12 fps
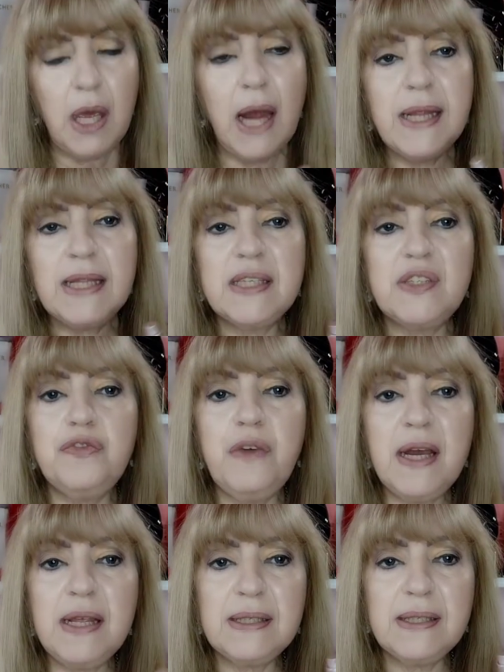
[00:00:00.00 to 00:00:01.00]
and it's
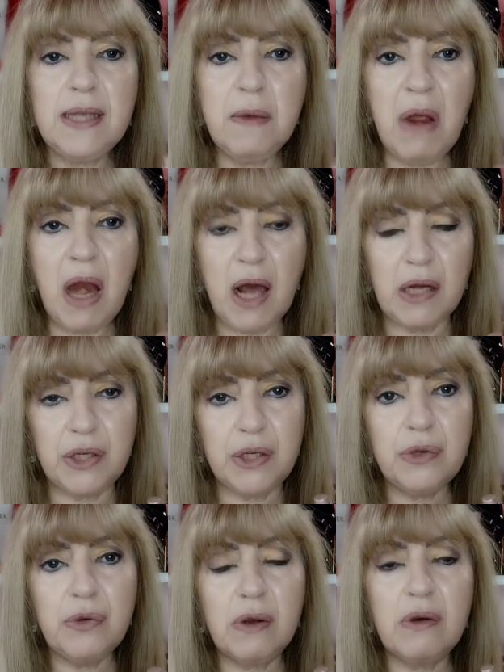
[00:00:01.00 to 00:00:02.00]
very similar
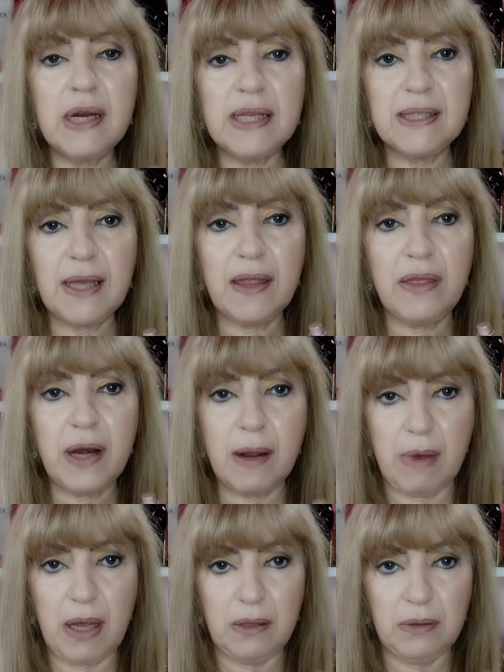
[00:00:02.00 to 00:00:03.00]
to Chris
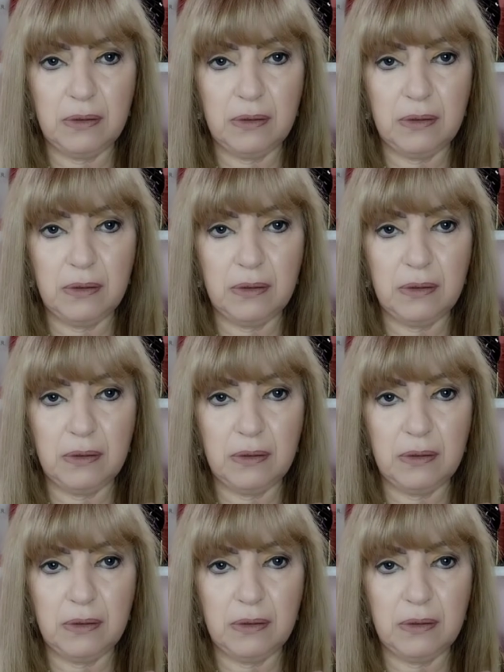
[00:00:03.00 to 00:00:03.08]
Cadrama,